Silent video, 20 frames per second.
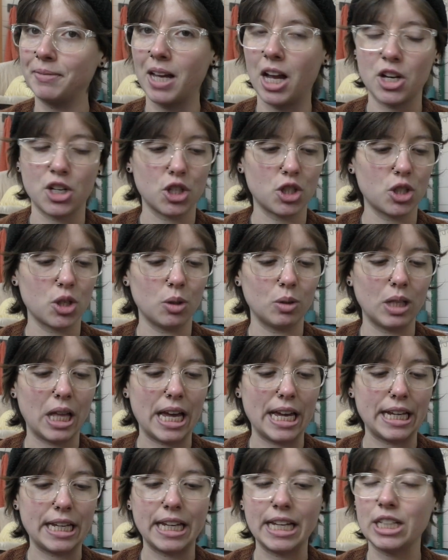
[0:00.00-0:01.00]
I just don't
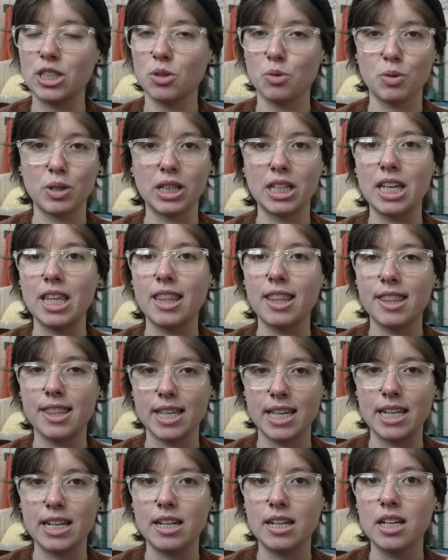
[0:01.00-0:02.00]
like. It's a really
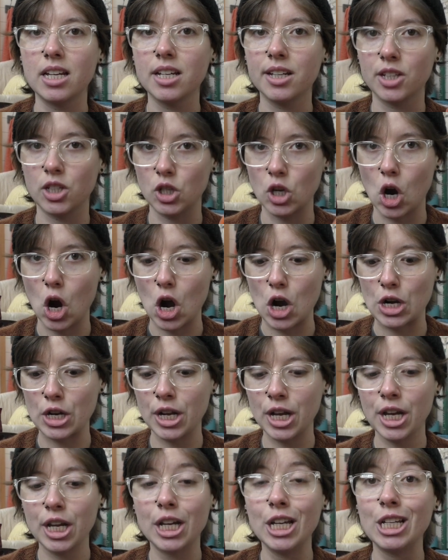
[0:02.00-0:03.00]
thin yarn,
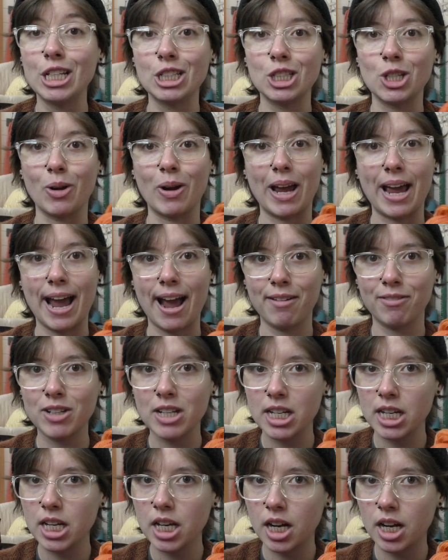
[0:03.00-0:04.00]
so I have to
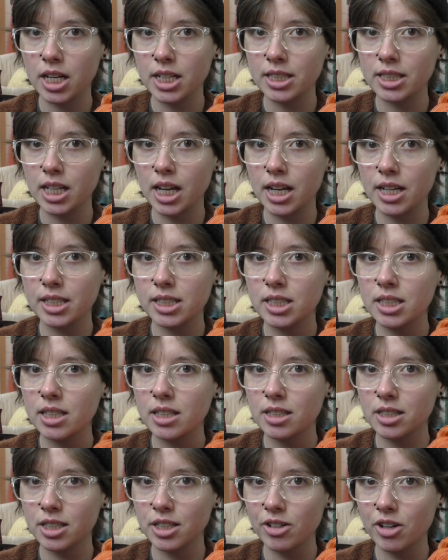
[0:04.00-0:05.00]
knit on a size
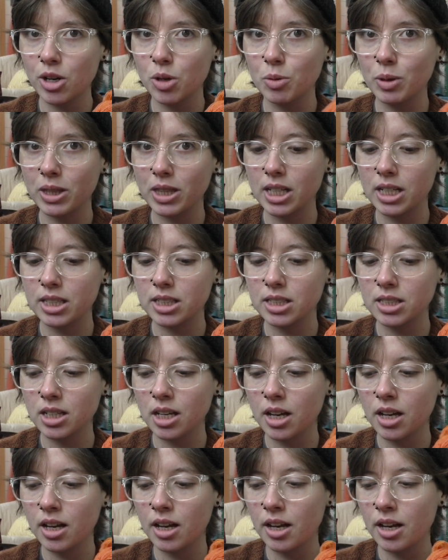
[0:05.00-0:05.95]
0 with this.